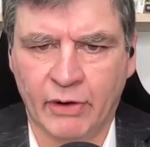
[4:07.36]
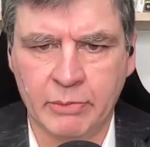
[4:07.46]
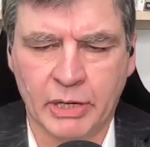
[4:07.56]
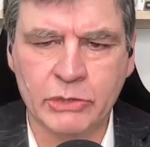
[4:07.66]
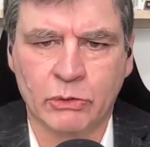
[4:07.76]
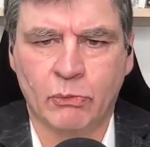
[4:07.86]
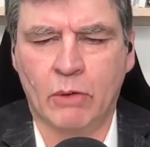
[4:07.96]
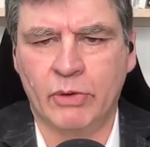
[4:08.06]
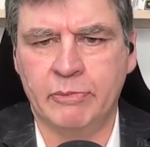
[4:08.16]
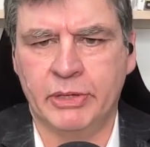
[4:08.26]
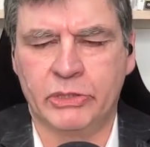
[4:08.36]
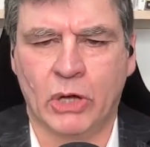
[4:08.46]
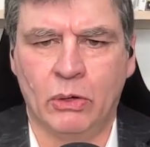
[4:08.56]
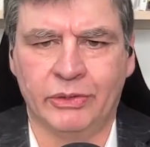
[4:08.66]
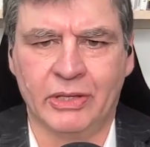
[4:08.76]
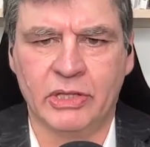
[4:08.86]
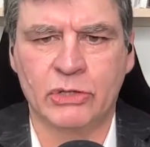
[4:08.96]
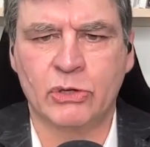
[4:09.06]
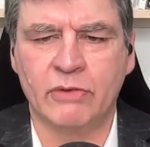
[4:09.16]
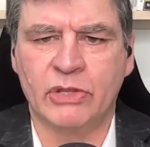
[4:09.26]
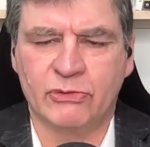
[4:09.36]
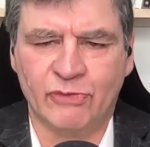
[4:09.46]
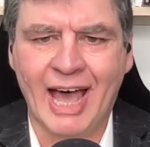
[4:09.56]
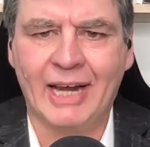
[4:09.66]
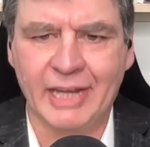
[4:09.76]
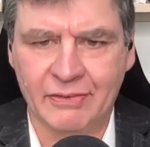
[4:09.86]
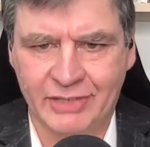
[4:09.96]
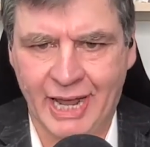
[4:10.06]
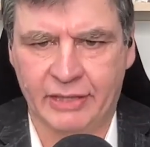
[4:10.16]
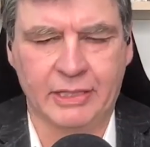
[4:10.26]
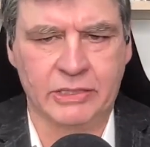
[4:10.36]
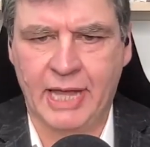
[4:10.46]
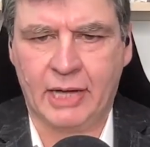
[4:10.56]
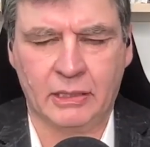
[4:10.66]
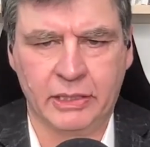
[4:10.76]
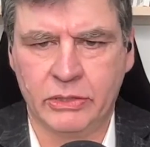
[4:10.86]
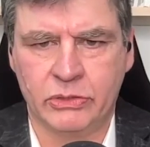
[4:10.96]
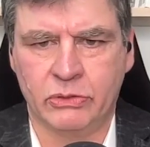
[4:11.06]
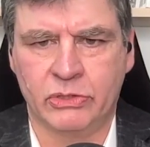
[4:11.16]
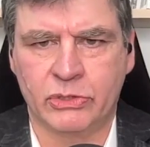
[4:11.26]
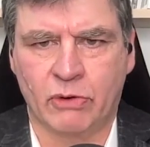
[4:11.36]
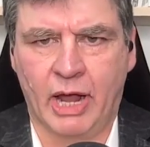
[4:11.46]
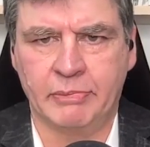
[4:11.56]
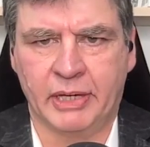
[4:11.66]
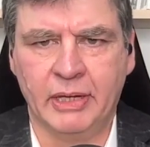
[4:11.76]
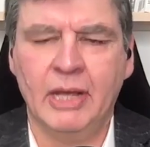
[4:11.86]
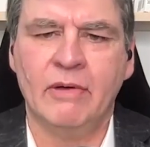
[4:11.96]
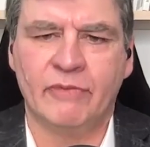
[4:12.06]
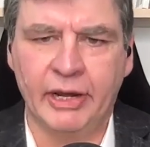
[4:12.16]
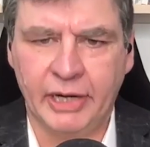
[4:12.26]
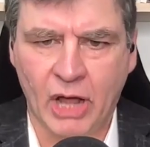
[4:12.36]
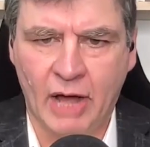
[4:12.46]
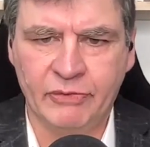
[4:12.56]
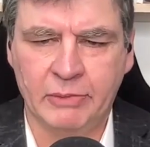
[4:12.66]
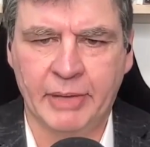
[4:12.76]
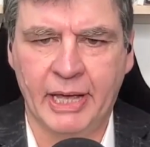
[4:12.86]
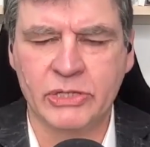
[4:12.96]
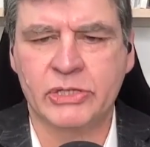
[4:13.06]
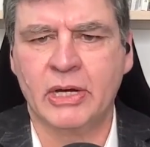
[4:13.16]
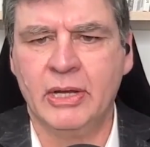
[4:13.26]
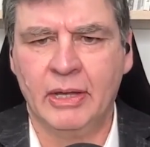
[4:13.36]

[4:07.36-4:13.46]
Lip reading: very much with what we've been told. There's sort of this valley of death, exactly as you described it, funding off the bench,